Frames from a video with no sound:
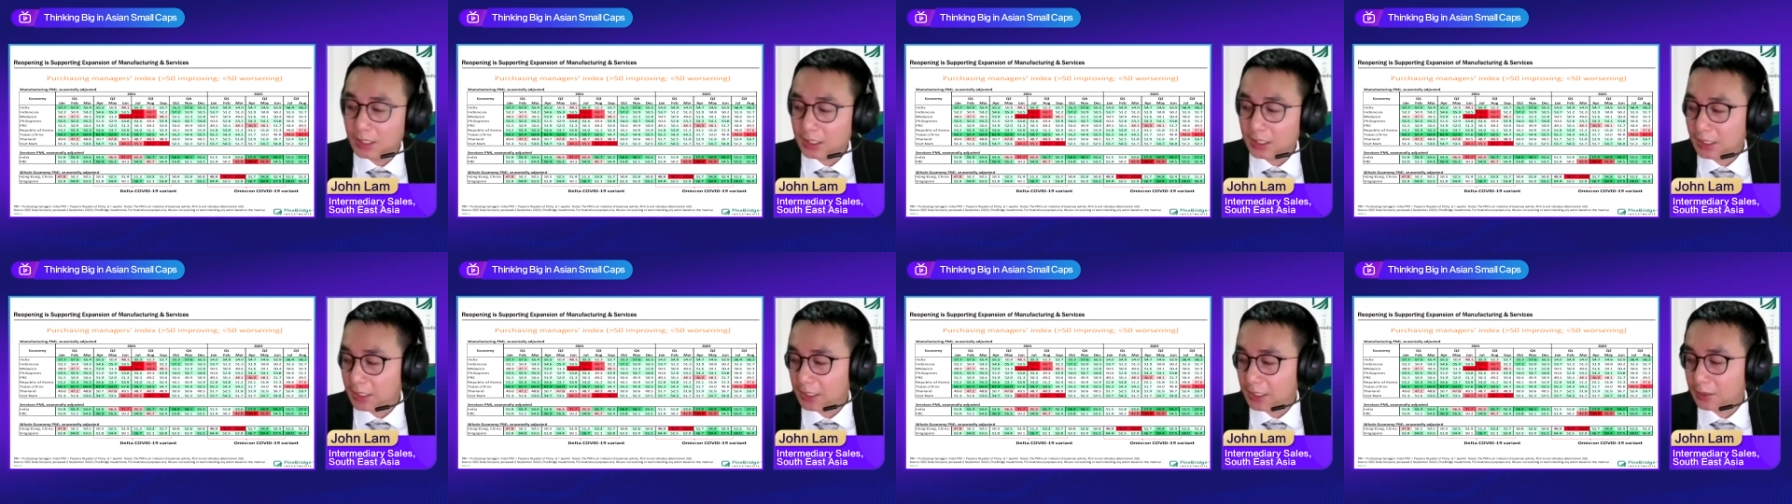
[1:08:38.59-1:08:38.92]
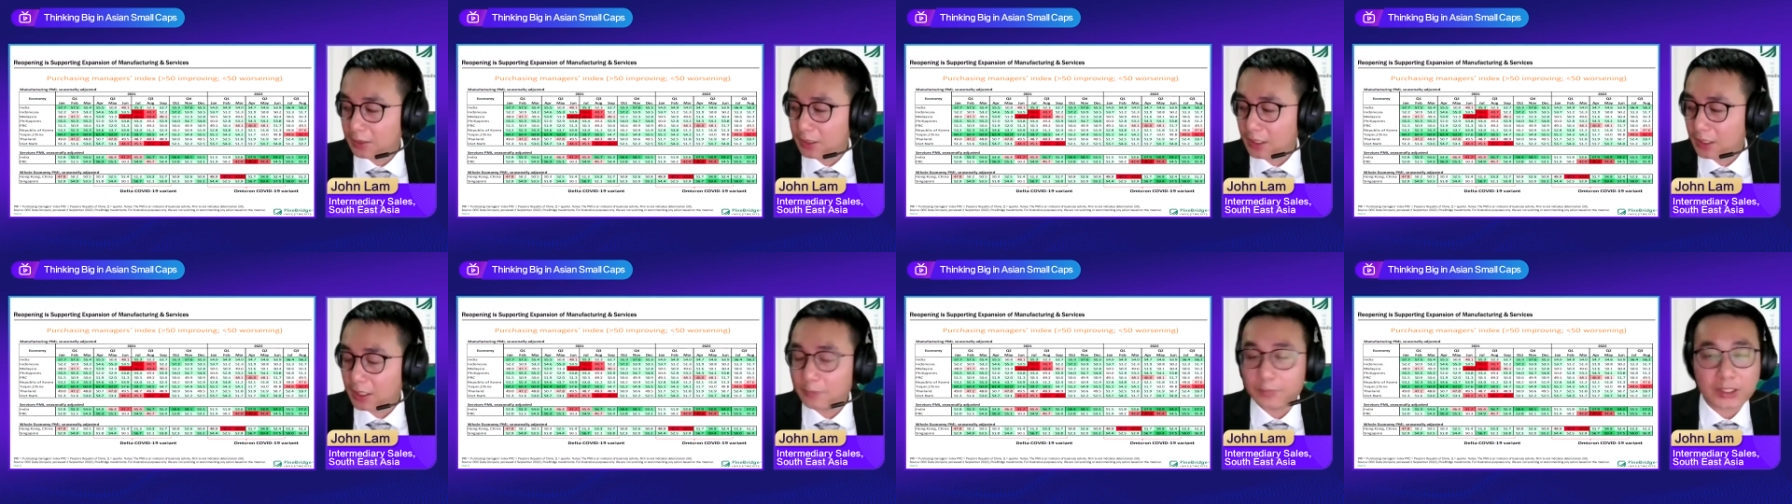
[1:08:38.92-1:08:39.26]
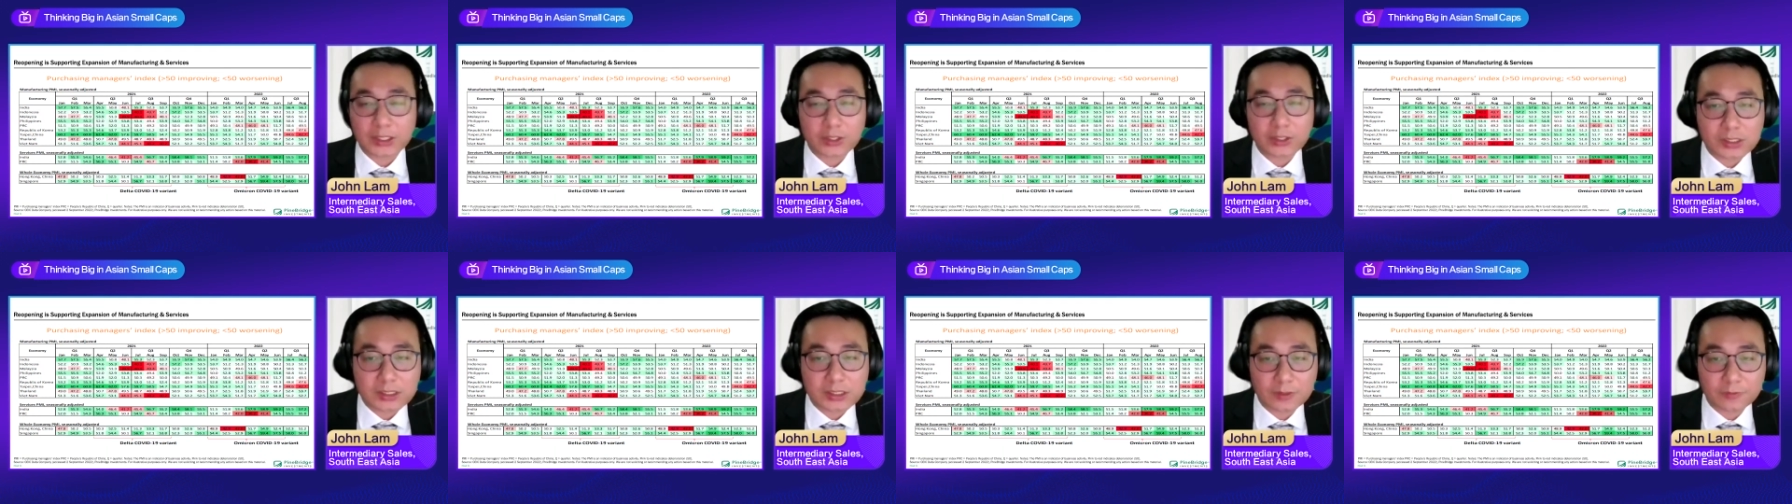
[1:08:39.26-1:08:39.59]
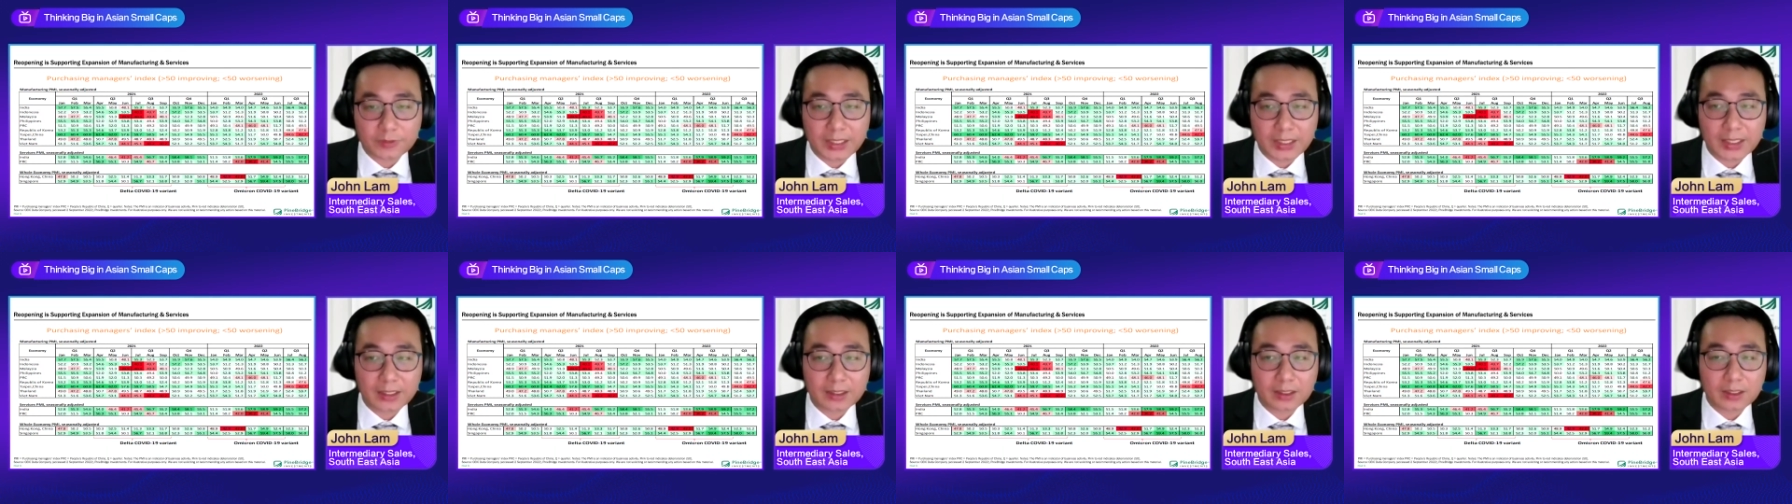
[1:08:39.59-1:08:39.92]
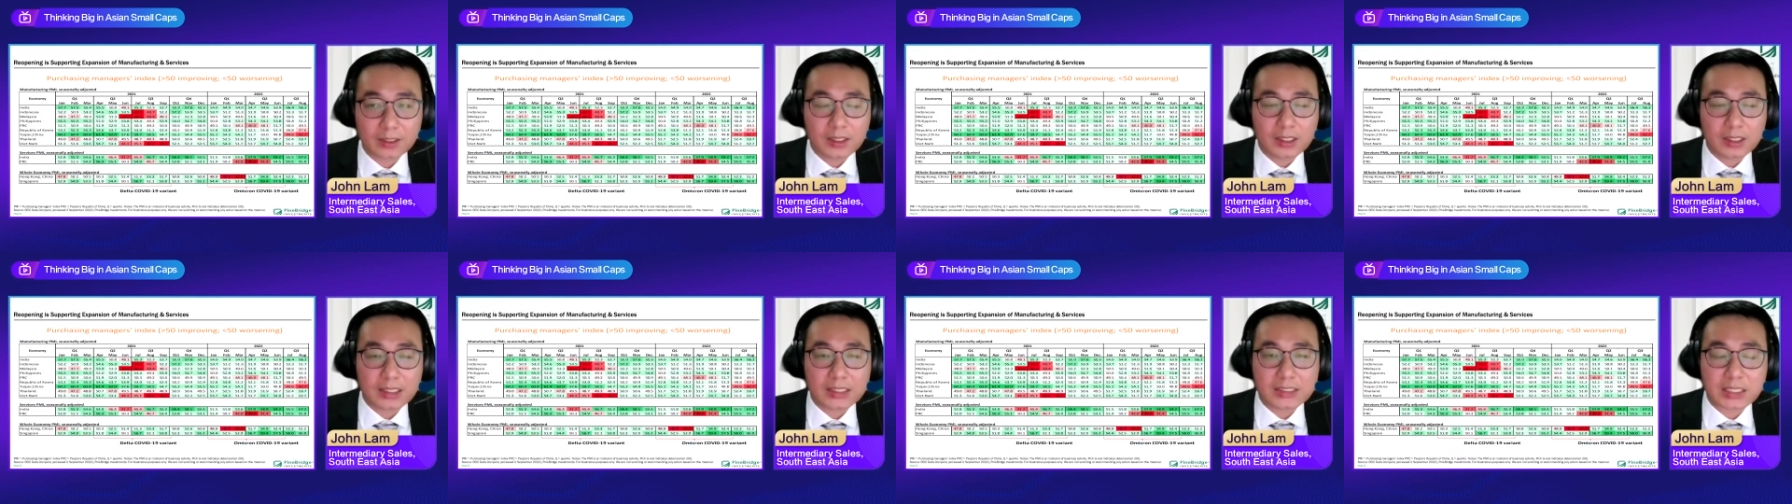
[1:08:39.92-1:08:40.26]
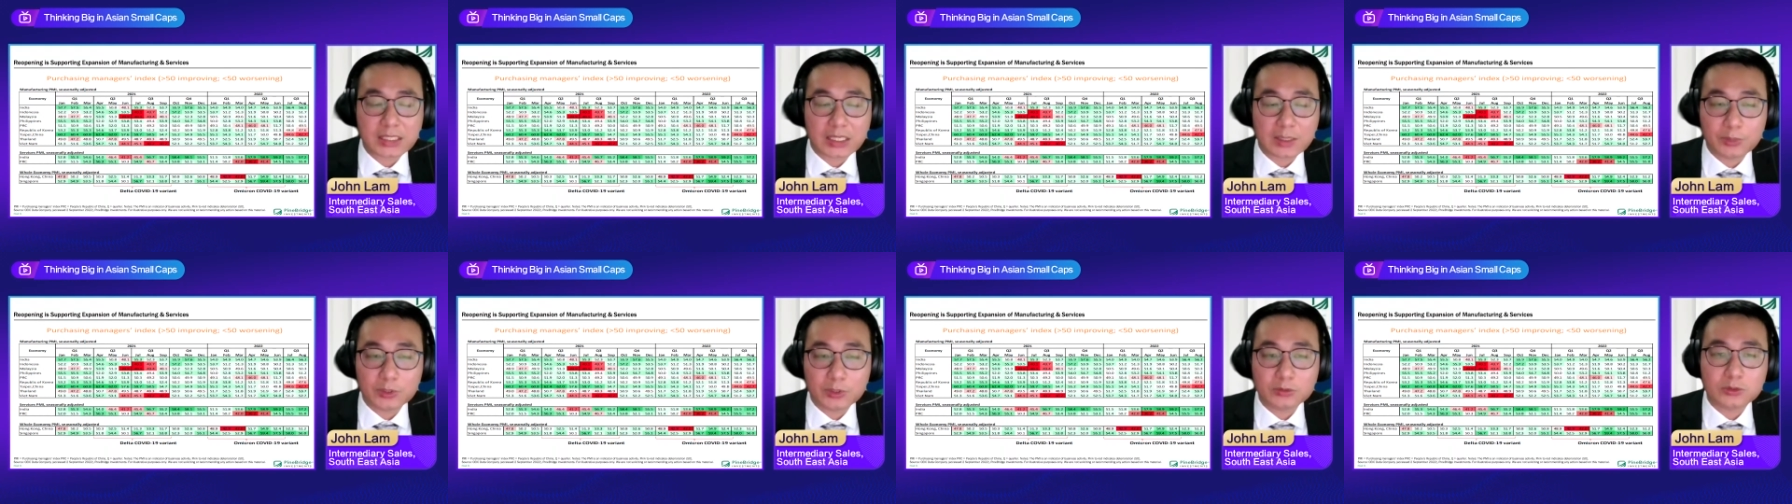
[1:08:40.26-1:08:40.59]
and because of that, it's
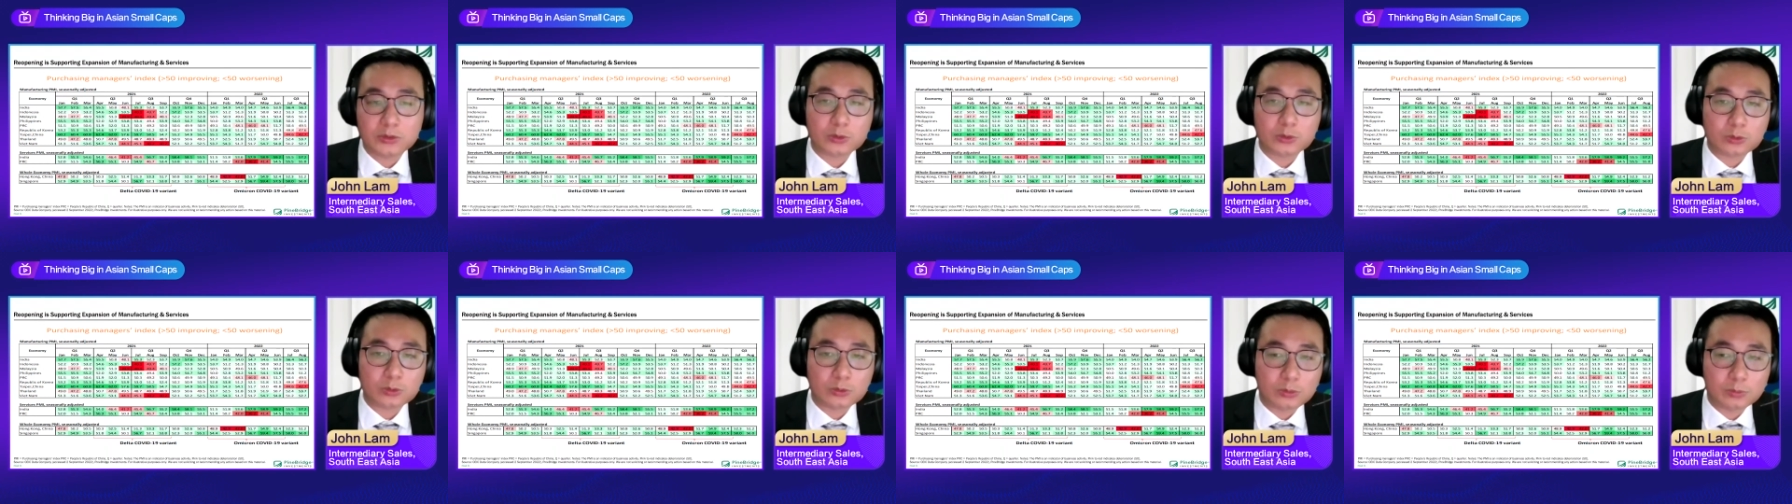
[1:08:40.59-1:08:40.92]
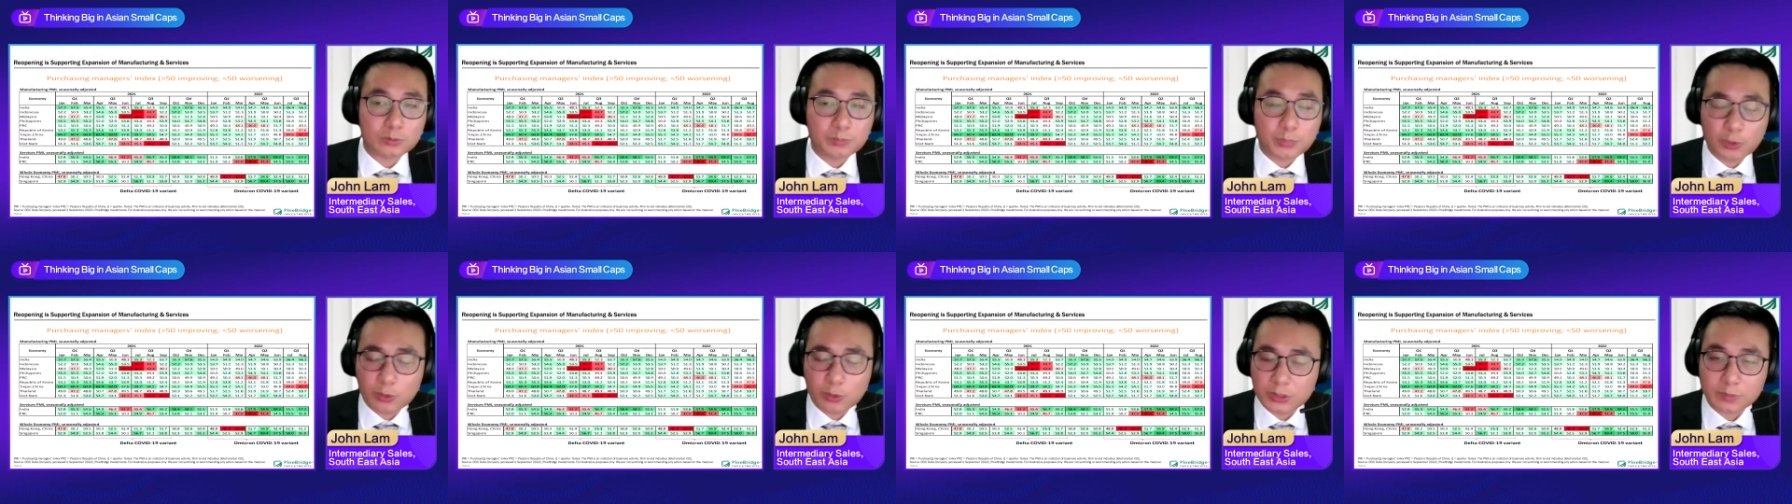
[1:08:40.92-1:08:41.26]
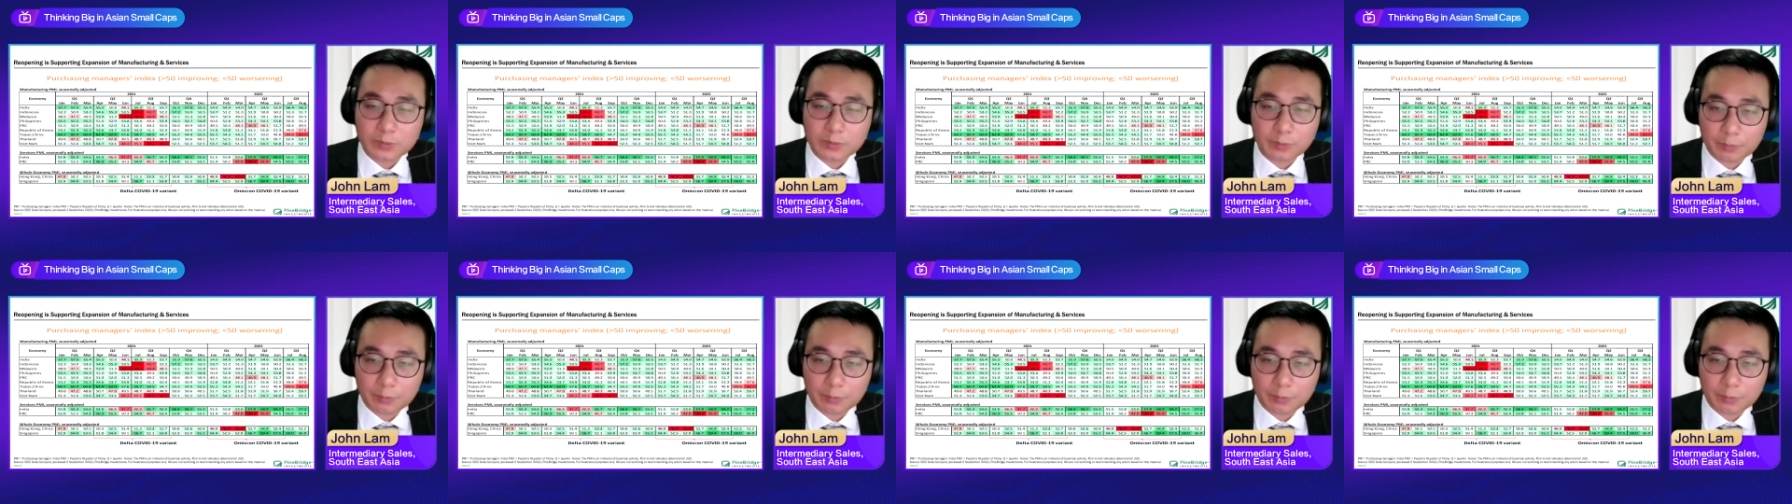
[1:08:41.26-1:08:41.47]
able to push